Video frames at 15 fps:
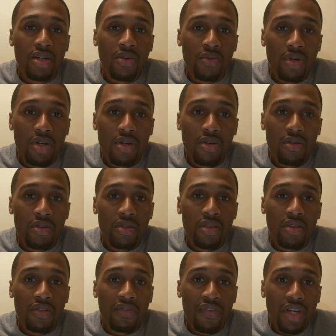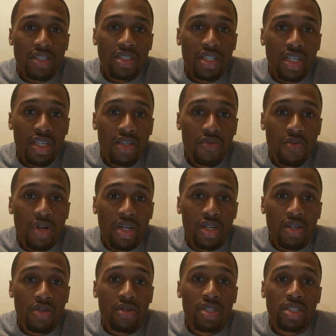Well, the first thing you want to
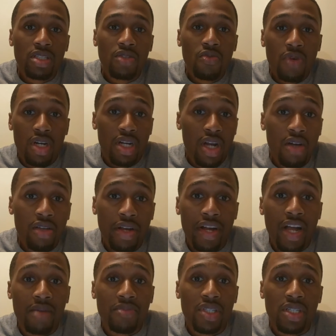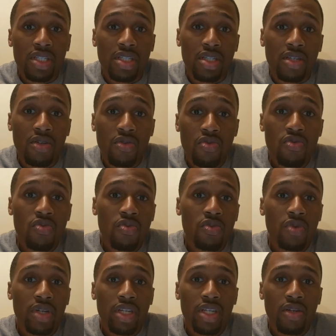do is you want to know your competition. Who
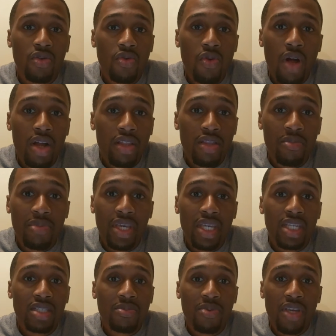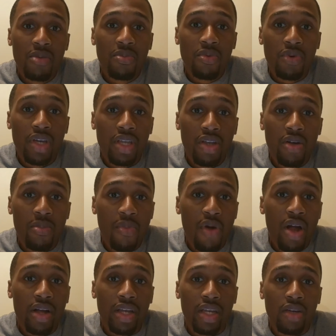who are the biggest people in your
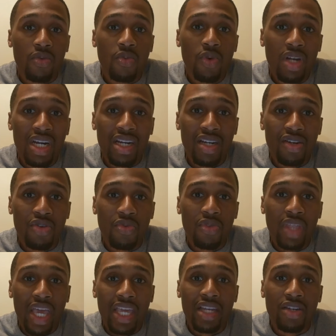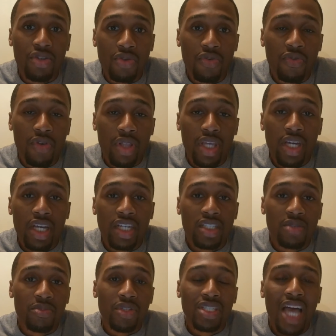market? What do they do for the
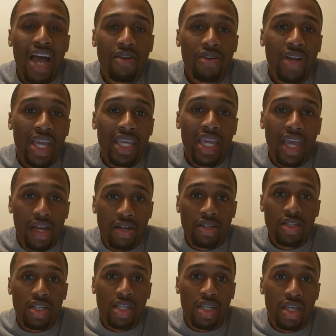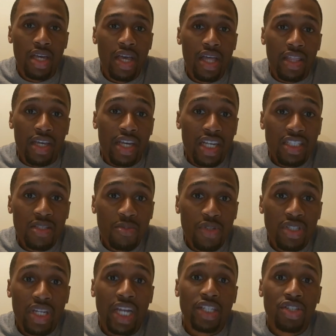customers? How do they cater to the
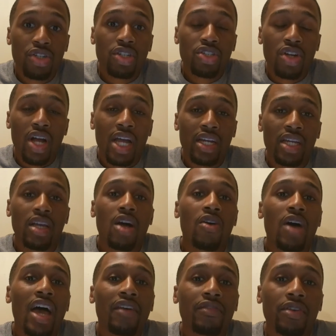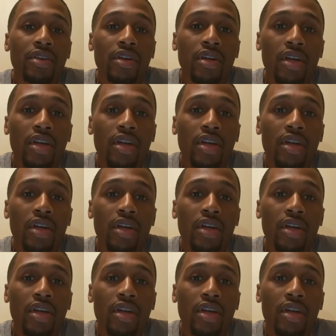customers that you're trying to go after?